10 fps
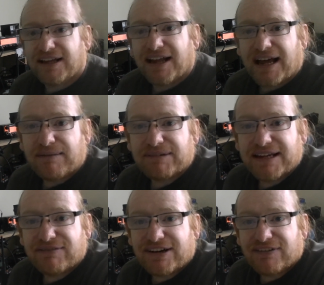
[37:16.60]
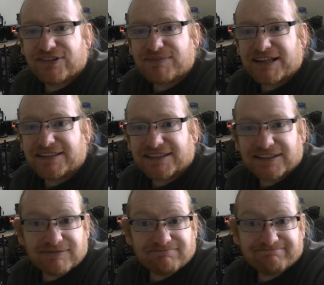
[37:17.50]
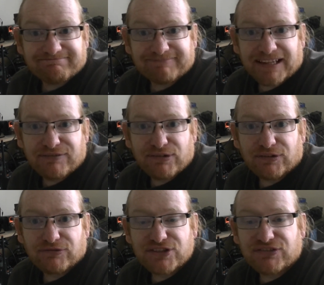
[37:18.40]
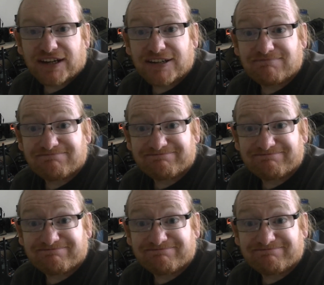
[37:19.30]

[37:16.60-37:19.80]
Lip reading: happily ever after, basically. Everyone was fine.